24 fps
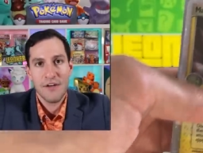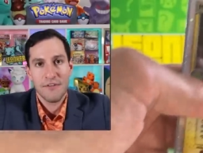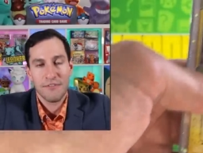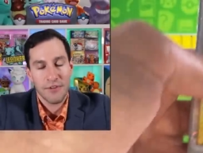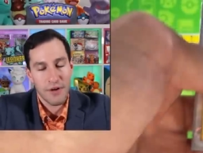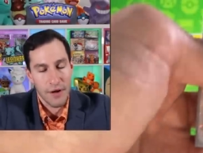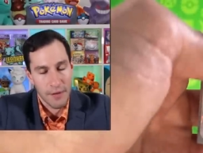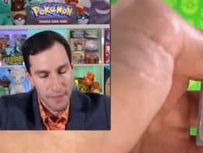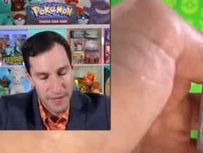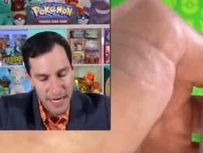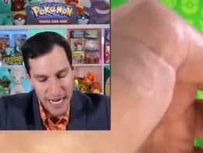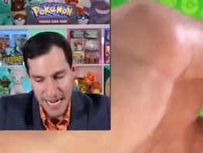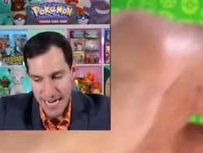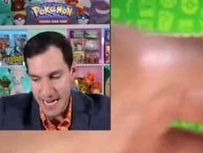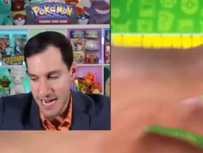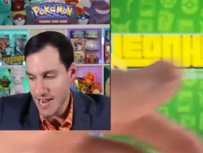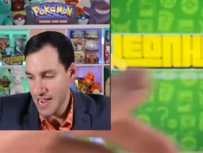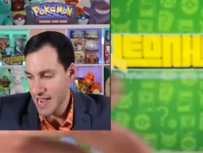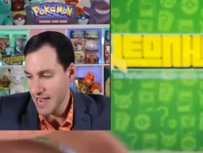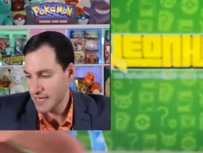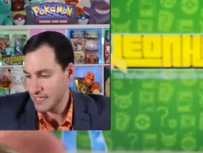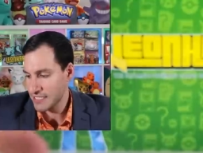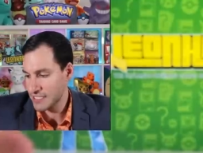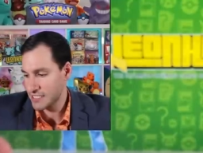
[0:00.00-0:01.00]
from
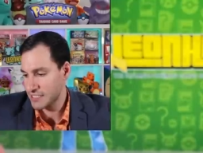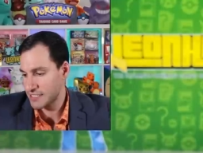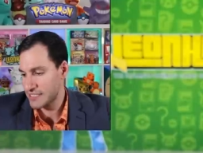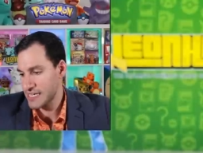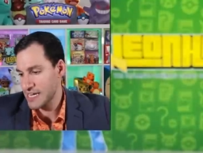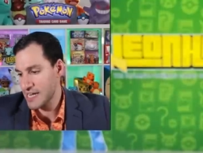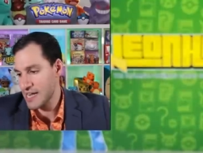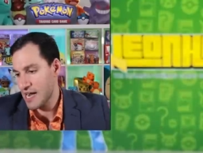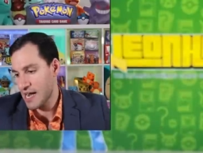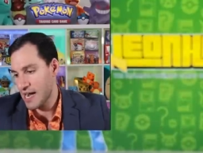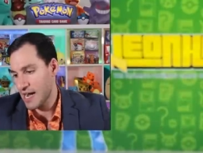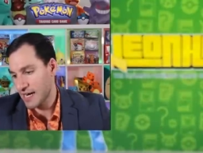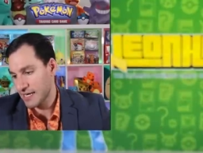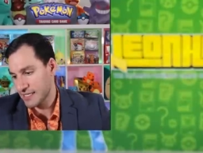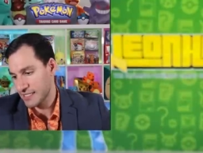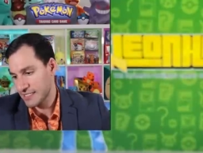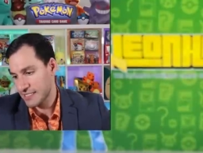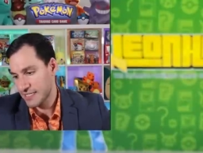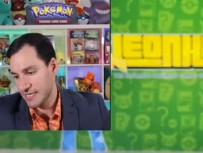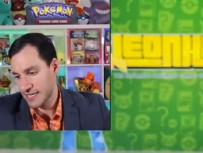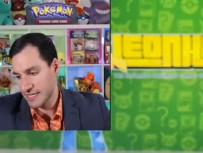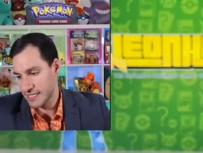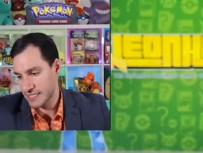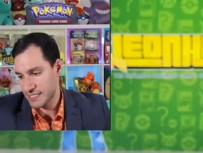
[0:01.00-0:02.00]
E X
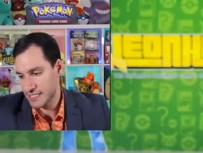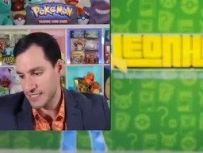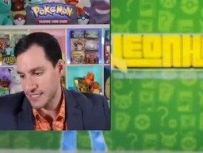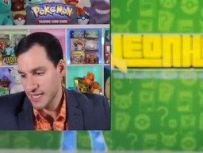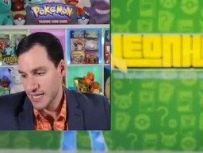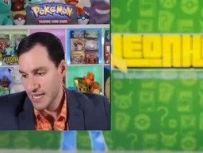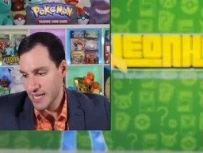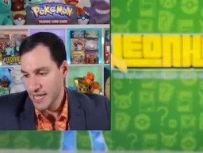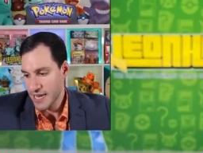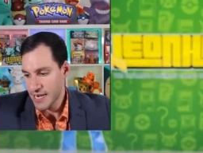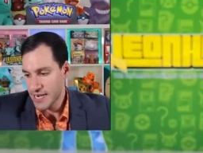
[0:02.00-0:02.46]
Deoxys.